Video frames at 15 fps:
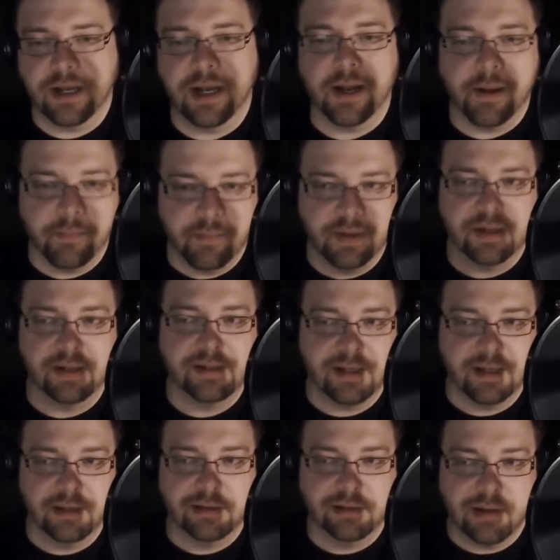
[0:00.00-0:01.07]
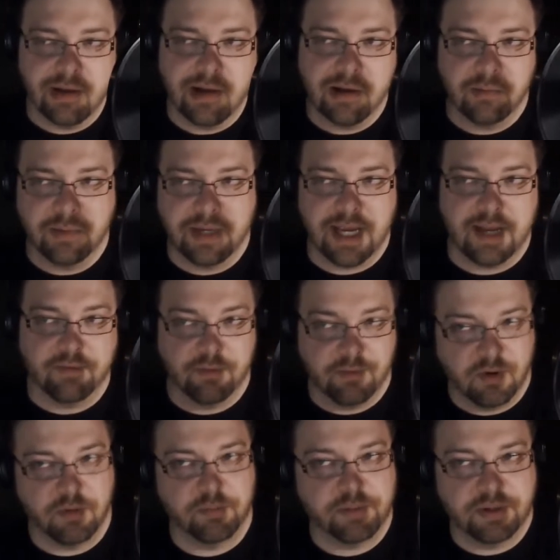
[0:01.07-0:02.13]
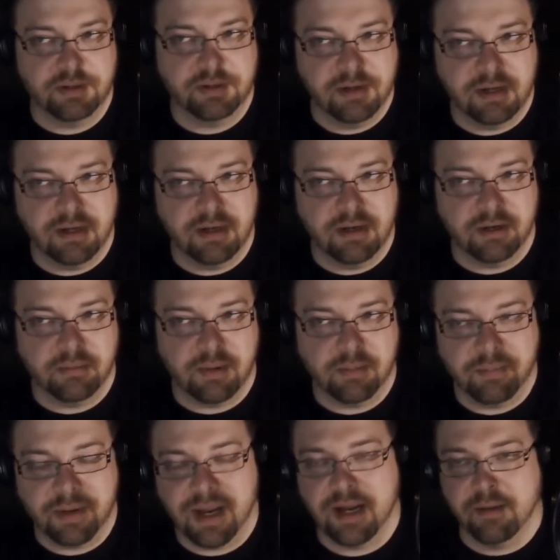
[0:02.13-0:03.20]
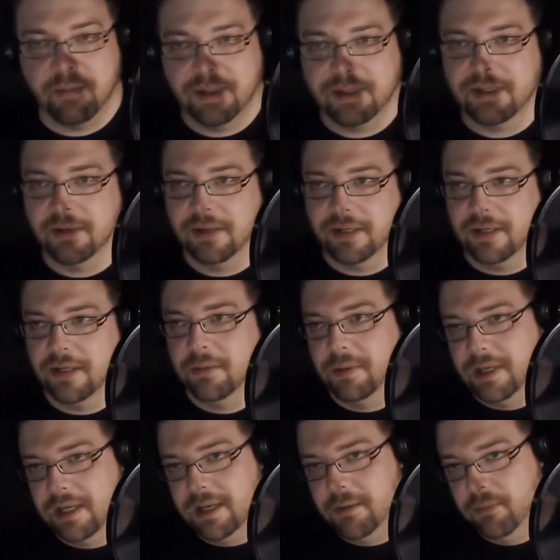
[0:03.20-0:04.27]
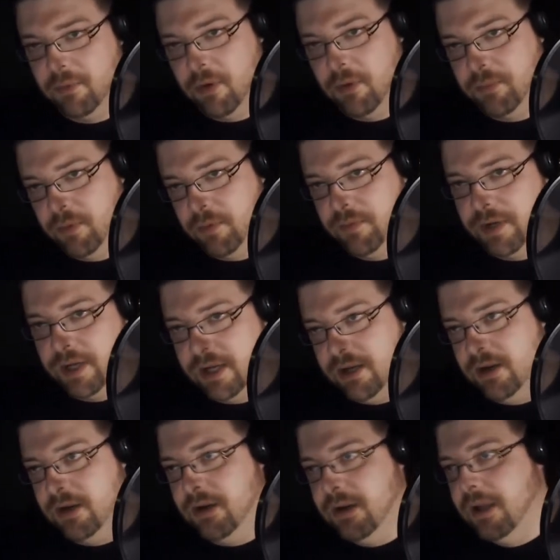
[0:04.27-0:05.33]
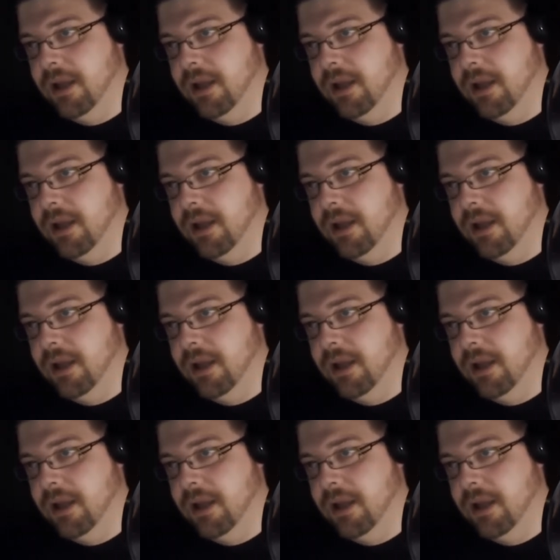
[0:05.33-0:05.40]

I- am going to tell Don we have a rope under my bed. I'm going to tell Gilda we hit a rope over here.